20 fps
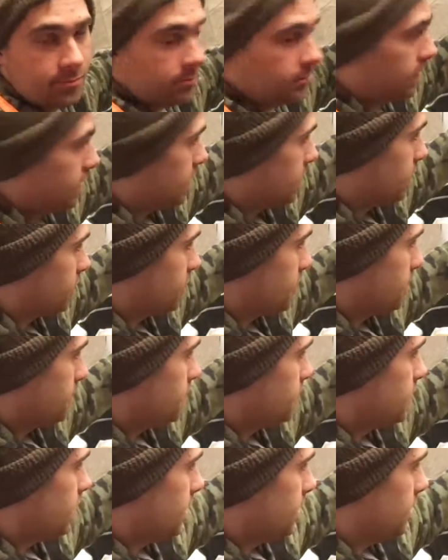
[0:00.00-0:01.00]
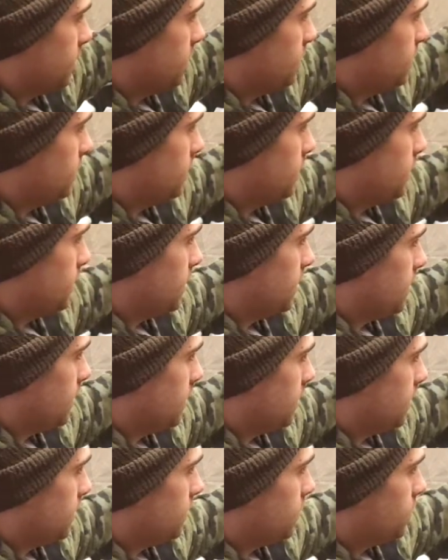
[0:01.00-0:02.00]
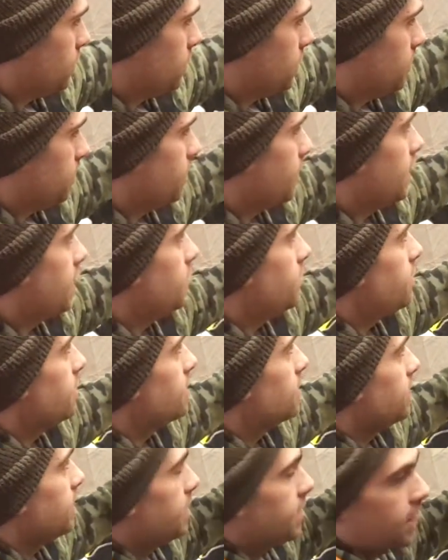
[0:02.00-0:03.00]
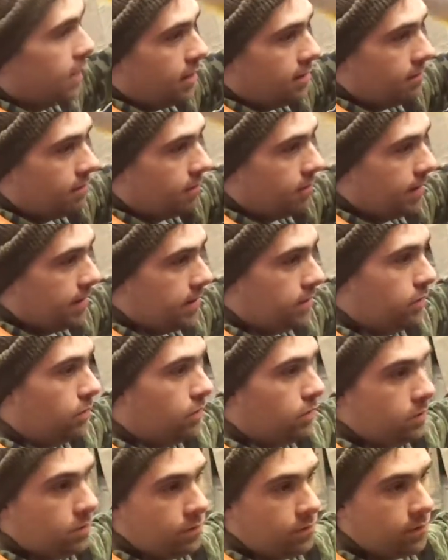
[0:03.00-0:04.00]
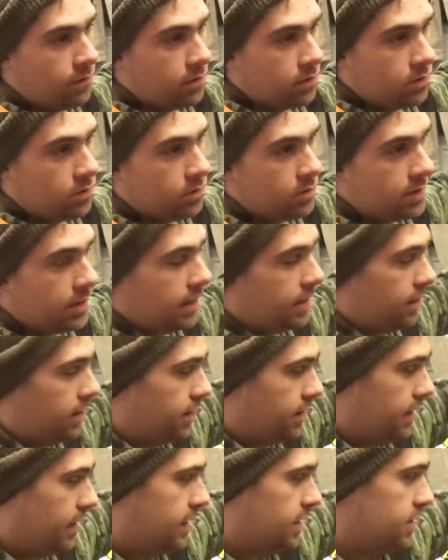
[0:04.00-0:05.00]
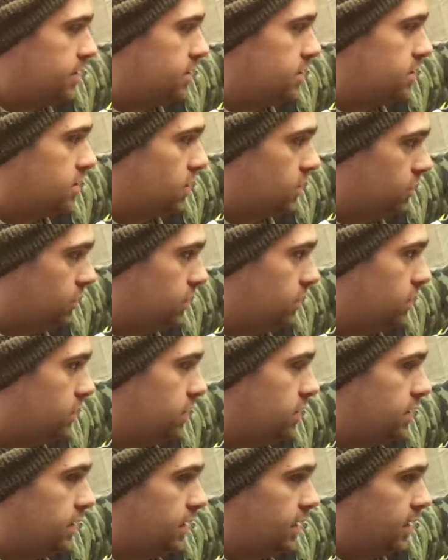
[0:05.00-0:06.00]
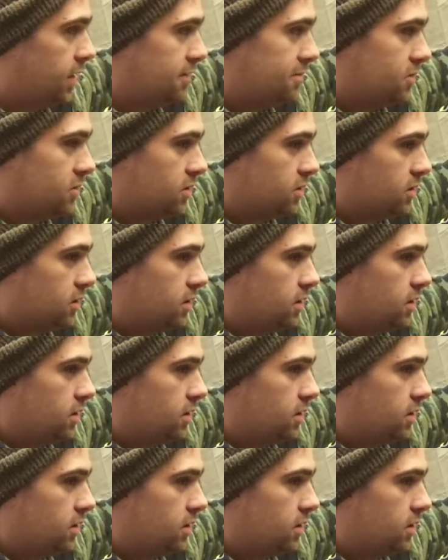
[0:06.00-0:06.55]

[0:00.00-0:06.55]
It's a simple tail. You basically cut up my old fursuit tail that I don't need anymore,